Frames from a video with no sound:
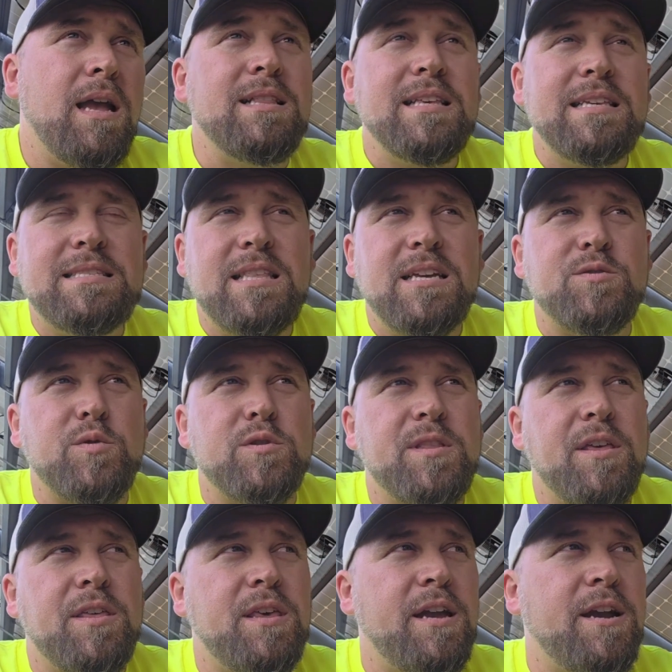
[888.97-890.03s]
At least this
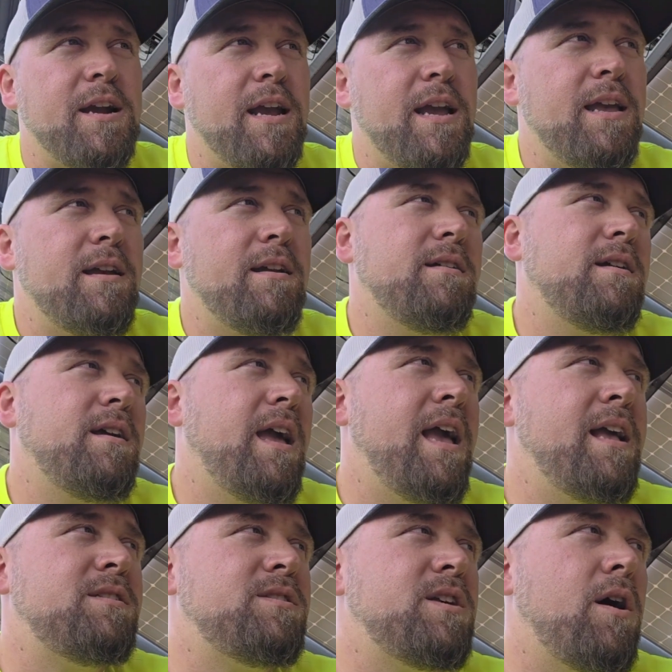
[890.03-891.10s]
was the theory.
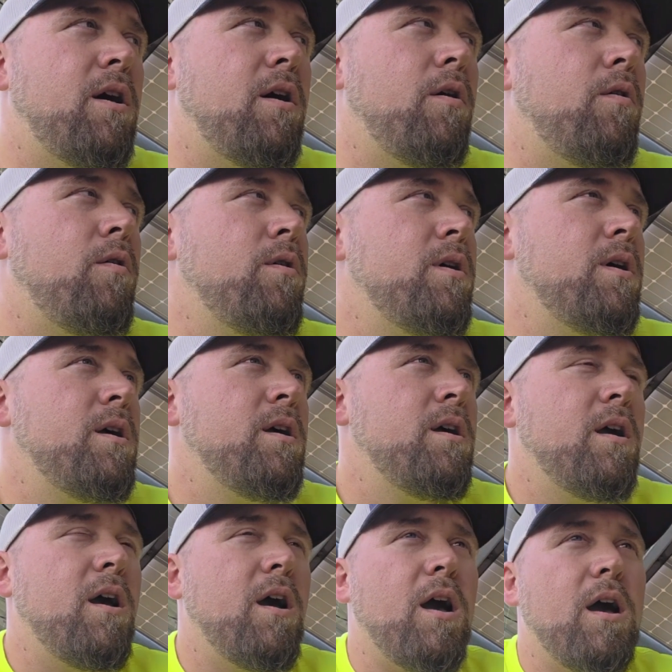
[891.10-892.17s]
And so
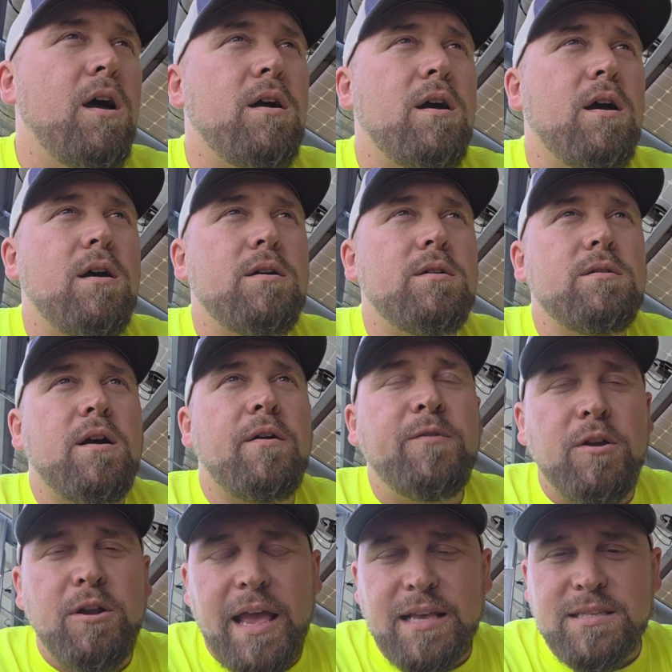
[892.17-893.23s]
a
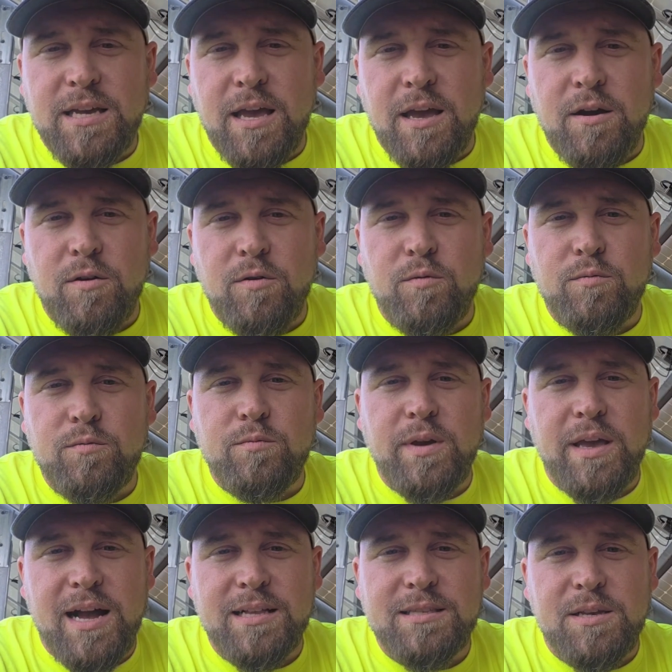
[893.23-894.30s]
few days ago,
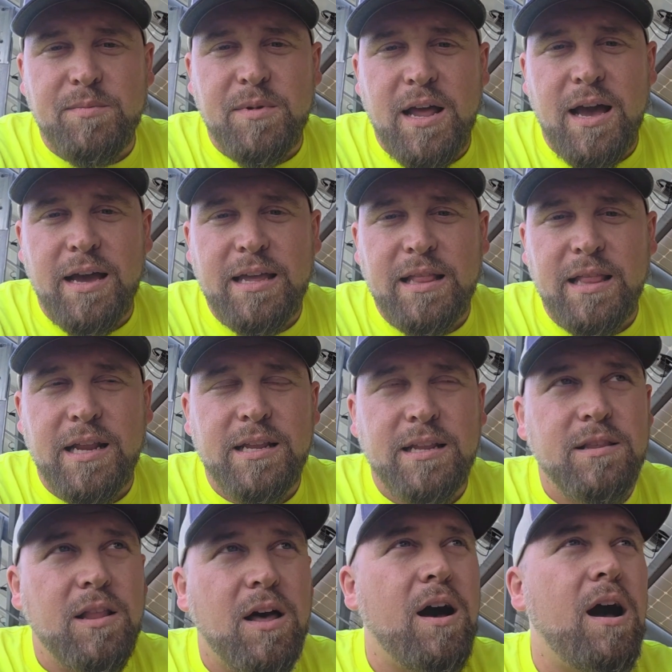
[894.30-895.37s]
we got some
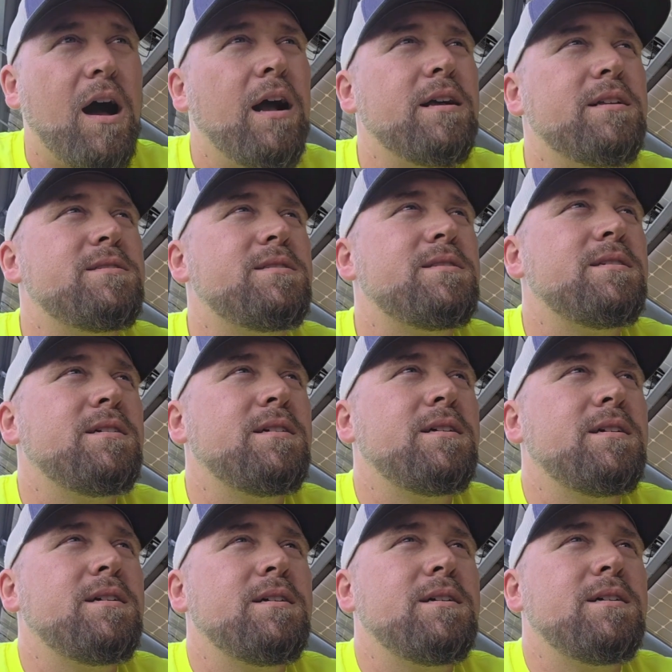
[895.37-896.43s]
inoculated logs.
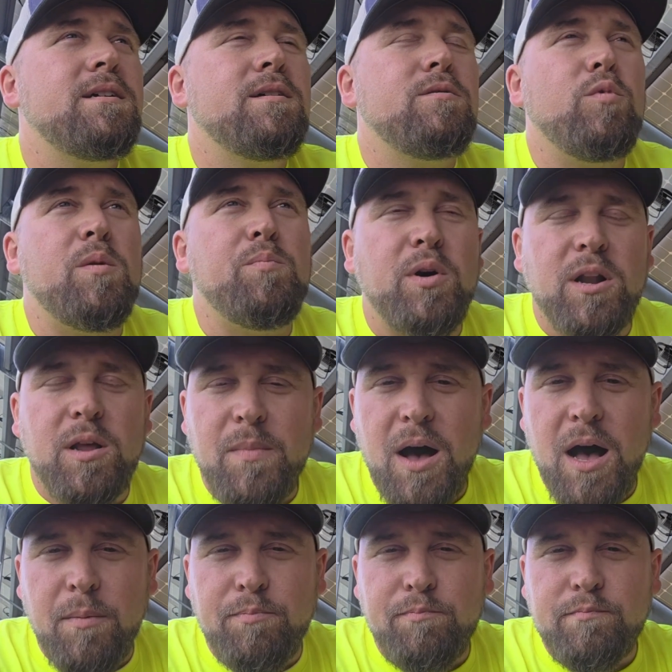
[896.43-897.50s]
We put them
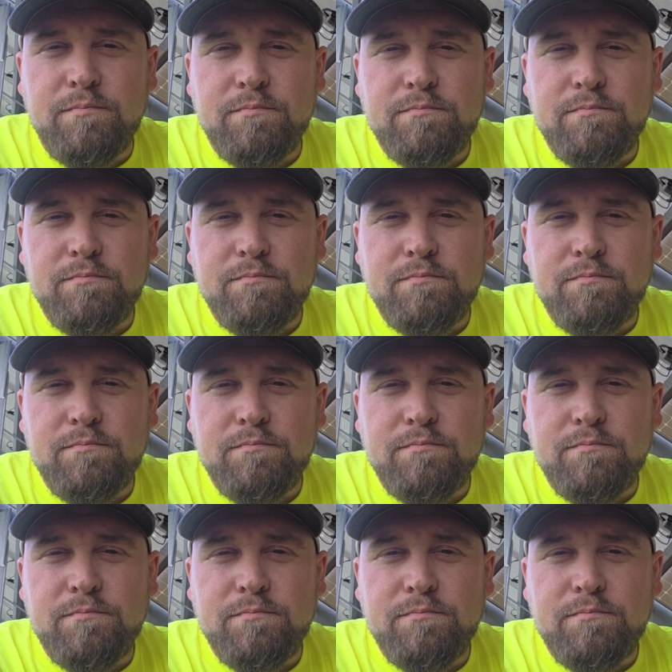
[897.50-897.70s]
up.